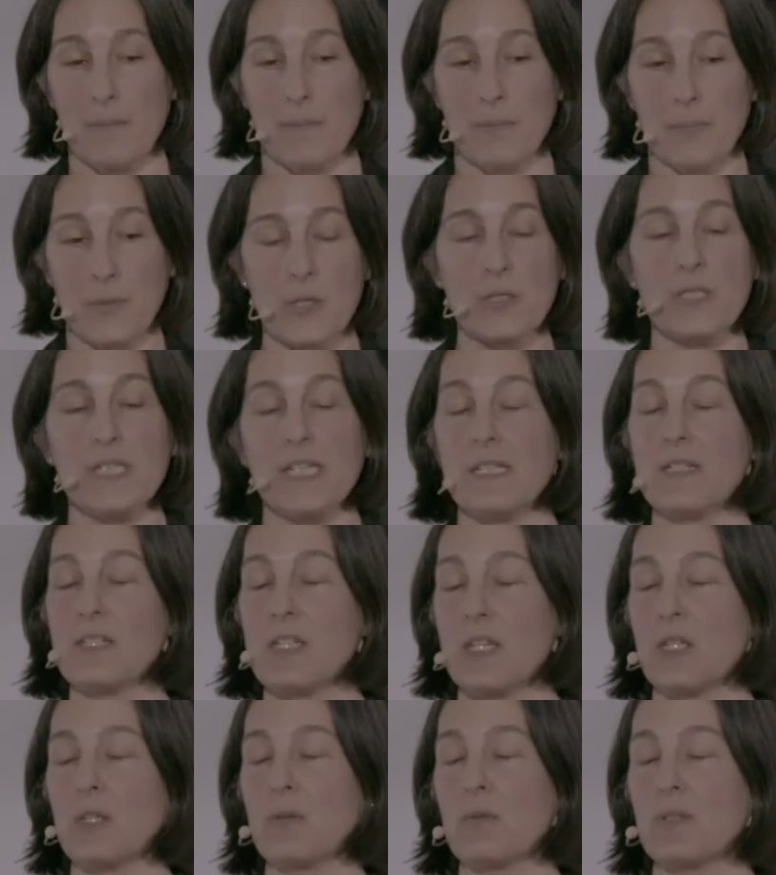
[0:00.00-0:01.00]
proteins
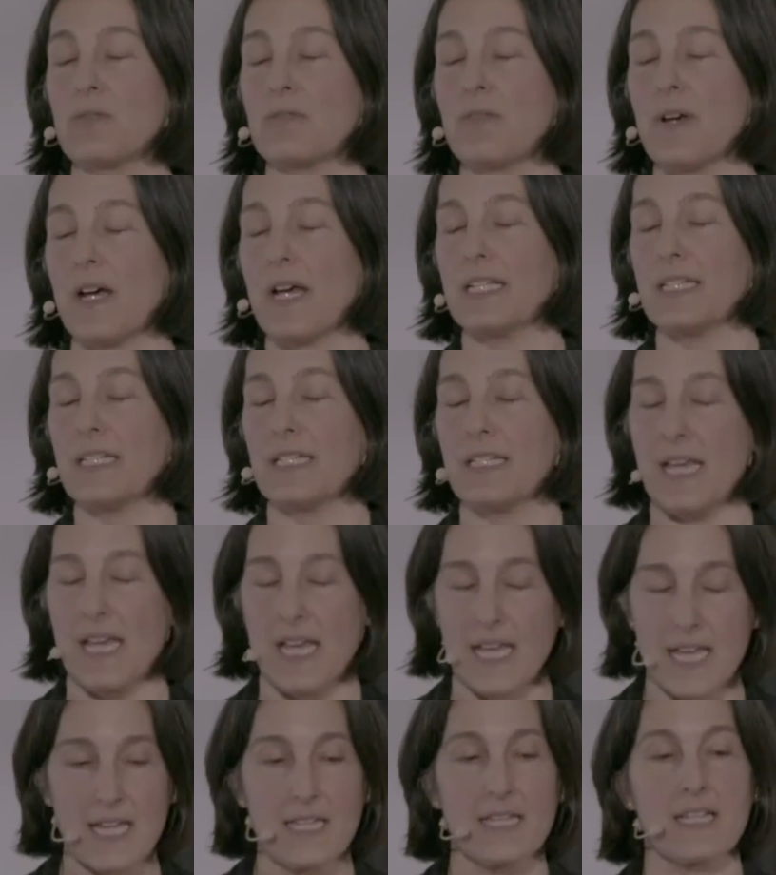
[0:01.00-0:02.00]
that you would find in
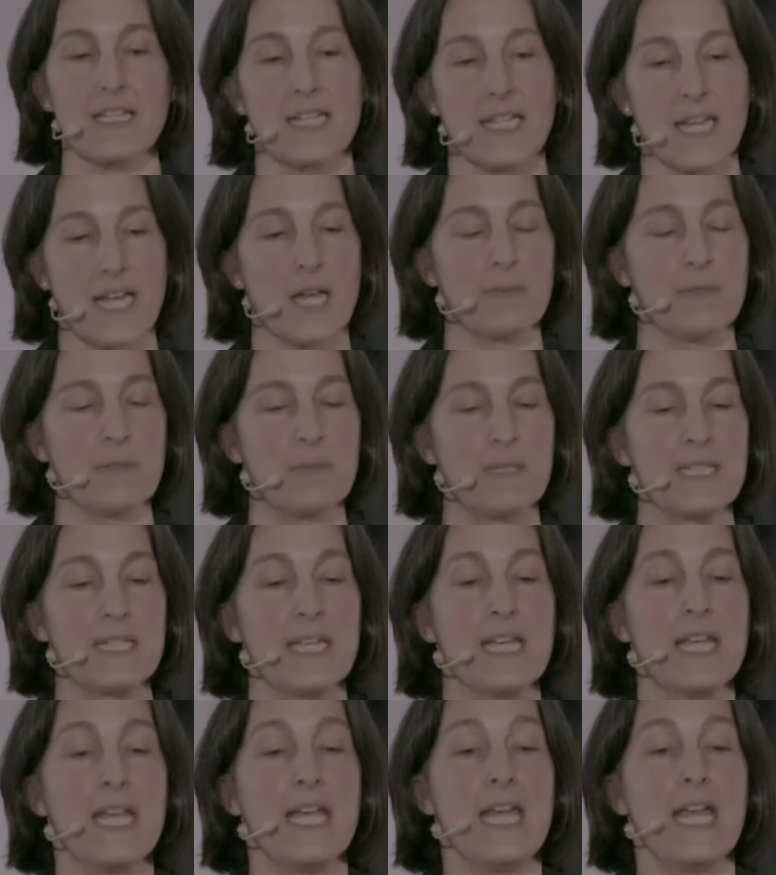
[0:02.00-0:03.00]
egg, like albumin,
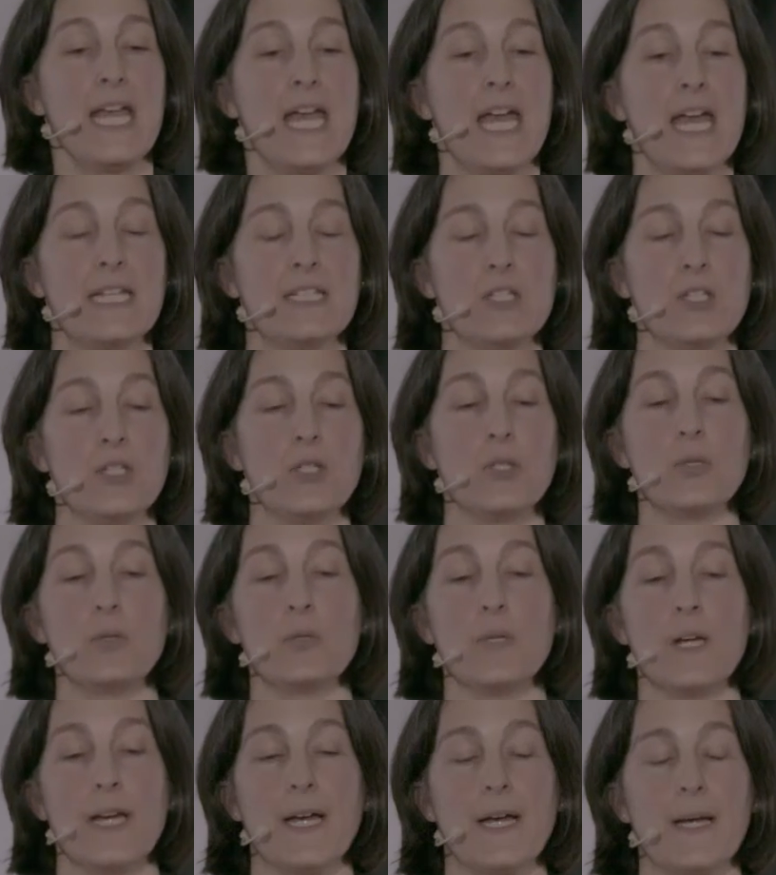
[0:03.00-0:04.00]
and
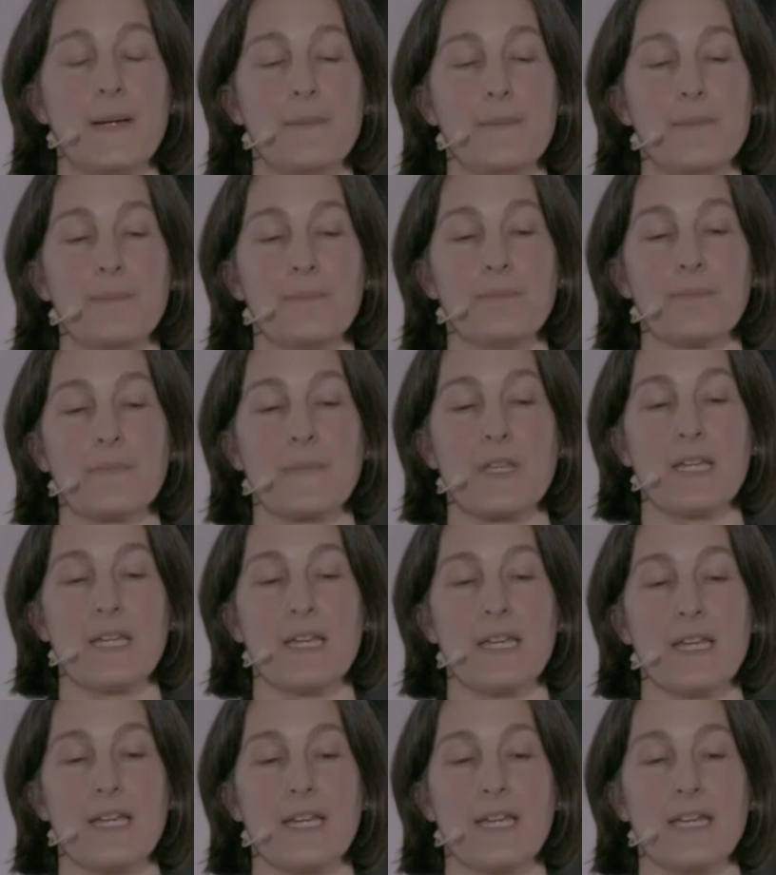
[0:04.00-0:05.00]
you
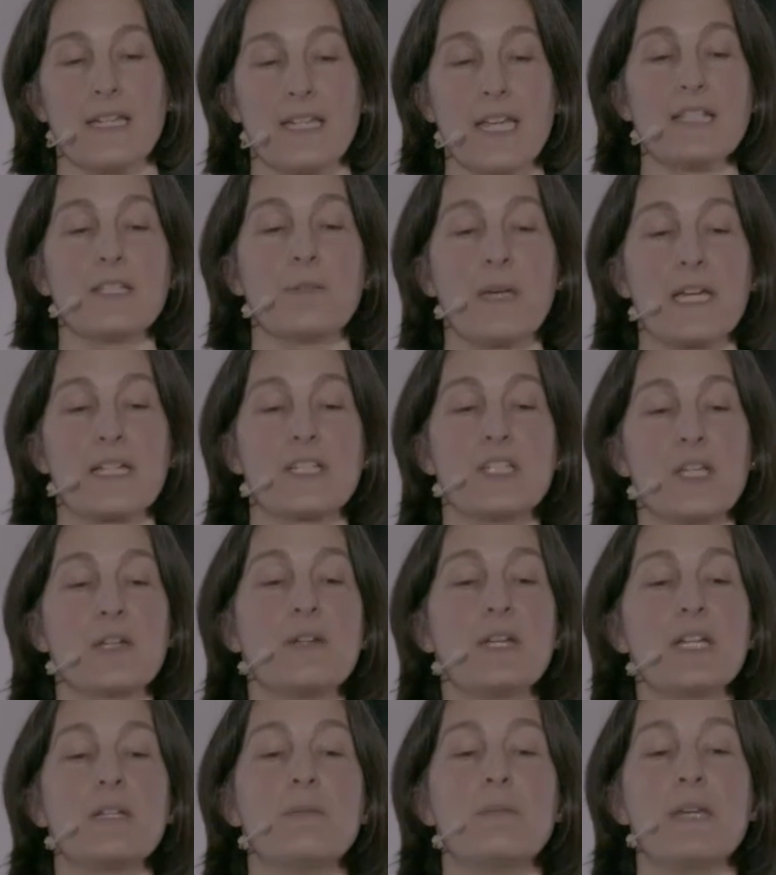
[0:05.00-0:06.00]
get the
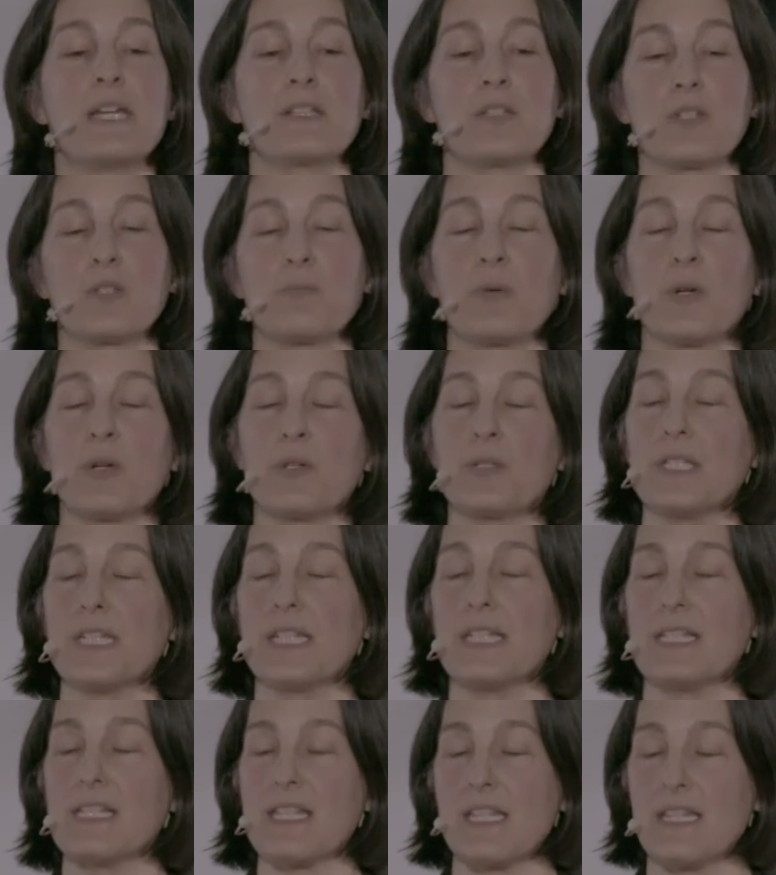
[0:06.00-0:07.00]
bacteria to make those
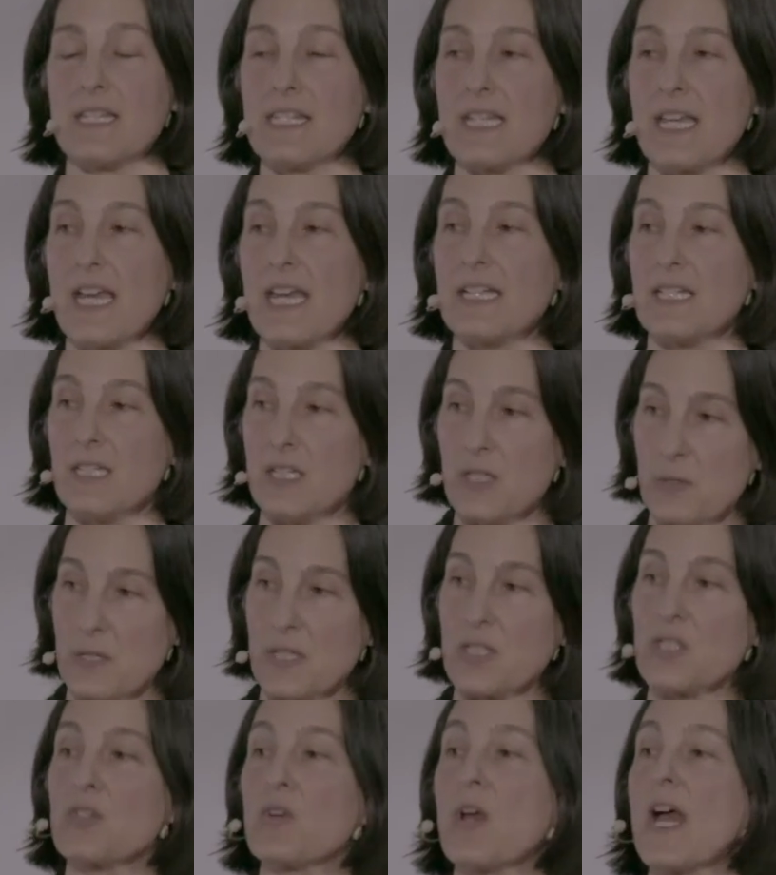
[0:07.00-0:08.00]
proteins instead, and you
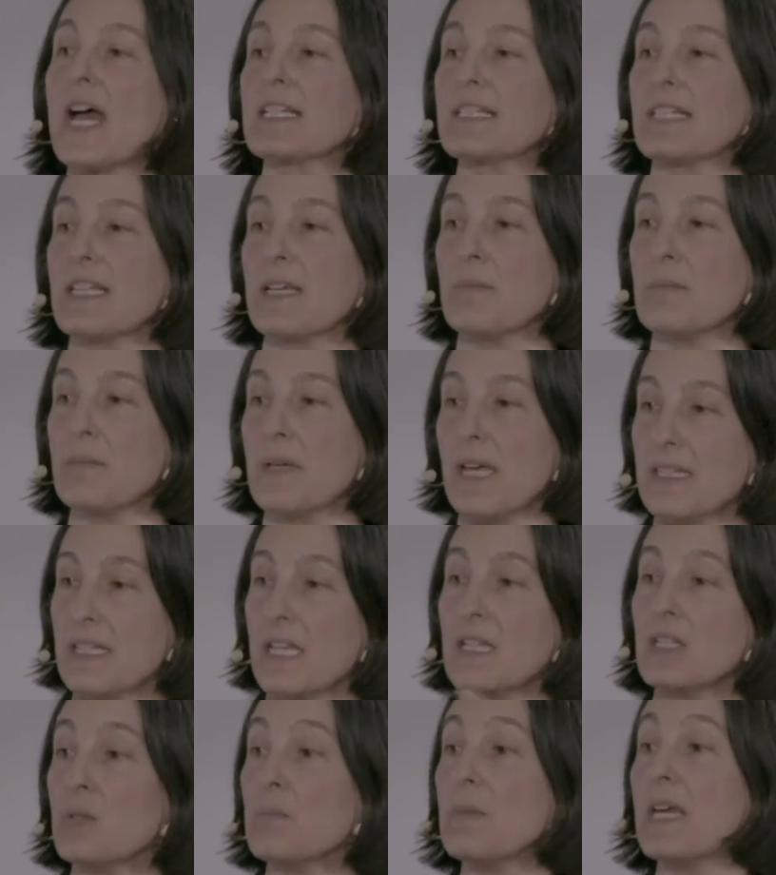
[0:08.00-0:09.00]
extract them, and
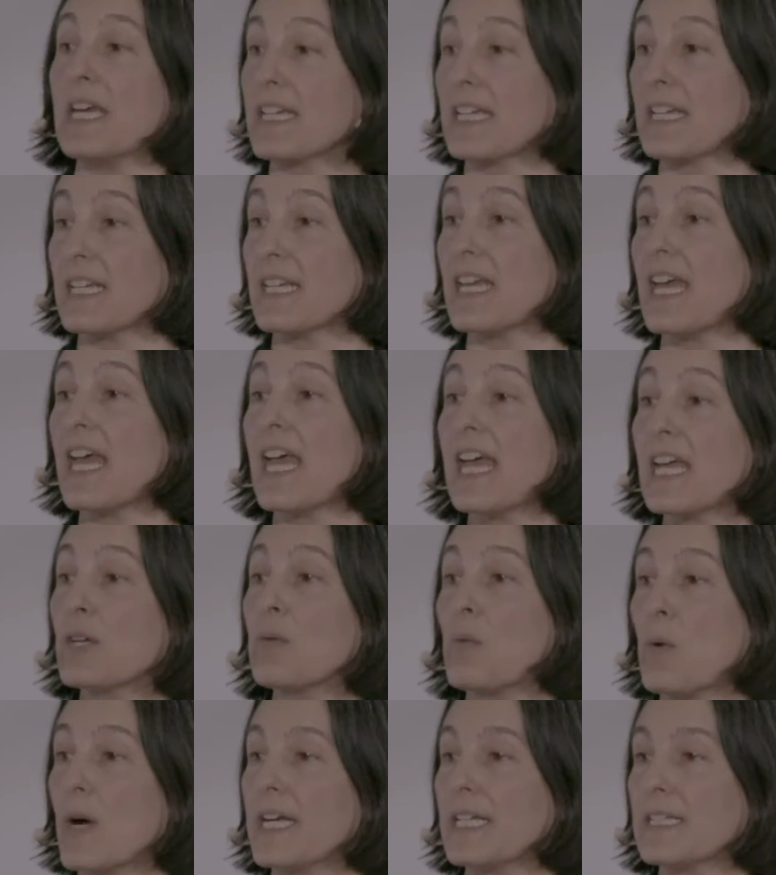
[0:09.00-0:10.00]
then you make egg
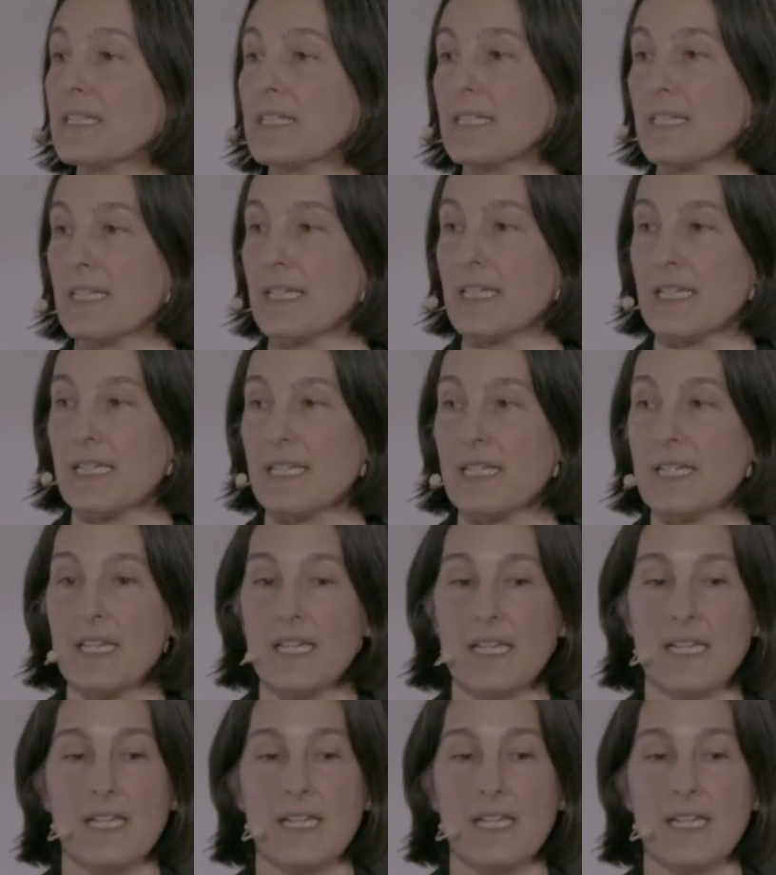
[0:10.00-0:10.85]
white, the